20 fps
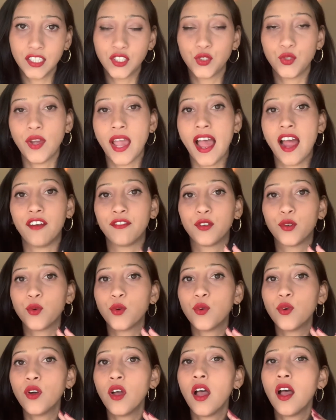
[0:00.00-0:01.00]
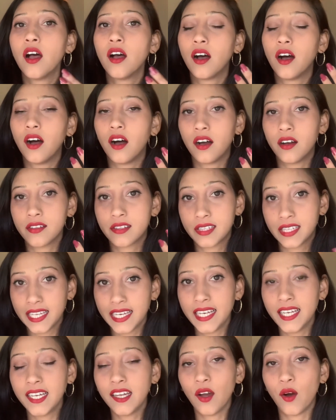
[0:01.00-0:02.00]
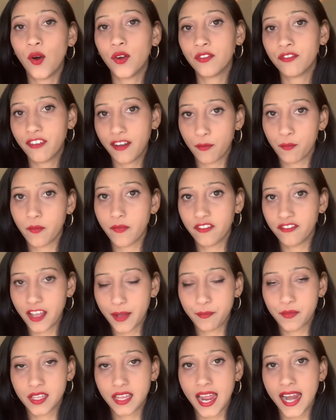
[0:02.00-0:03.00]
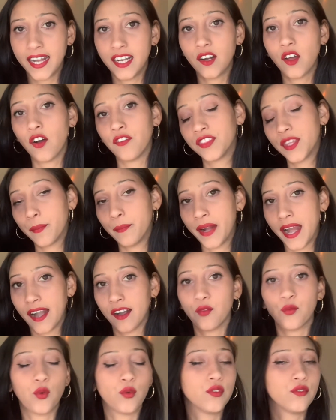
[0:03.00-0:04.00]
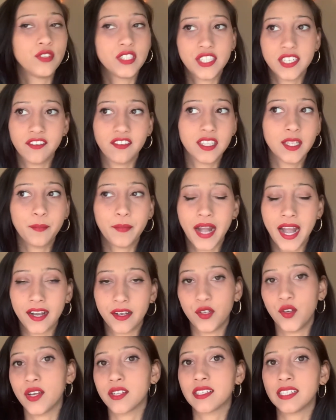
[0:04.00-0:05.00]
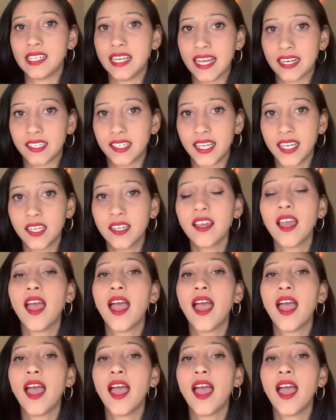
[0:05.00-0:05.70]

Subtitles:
You have to see on website of the brand, whichever the brand you are selecting,